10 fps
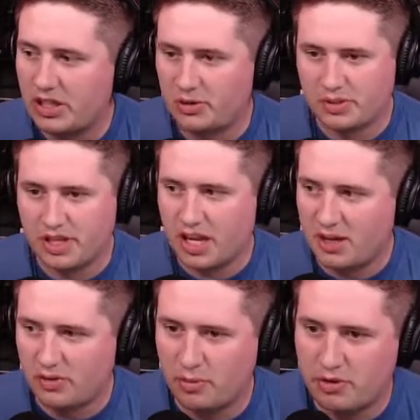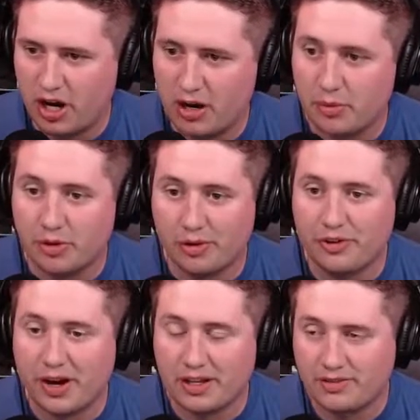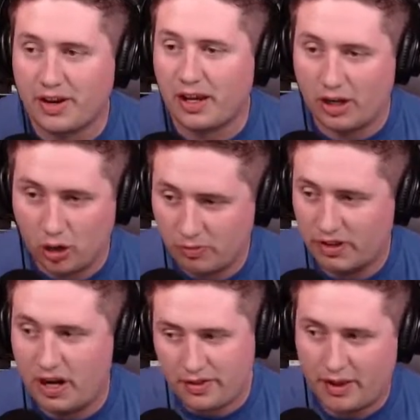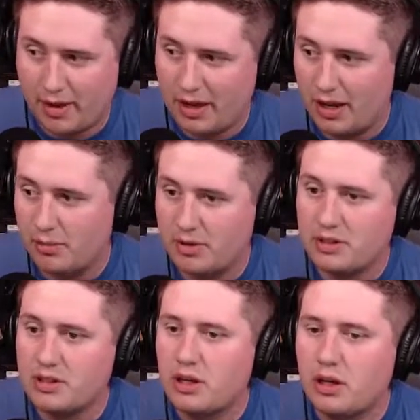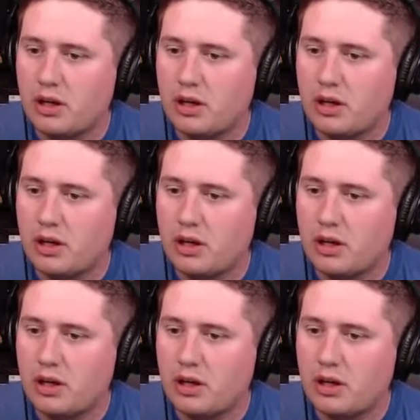So we're staying in the Ripjaw, we're going for Ice Fang, and hopefully nothing bad happens.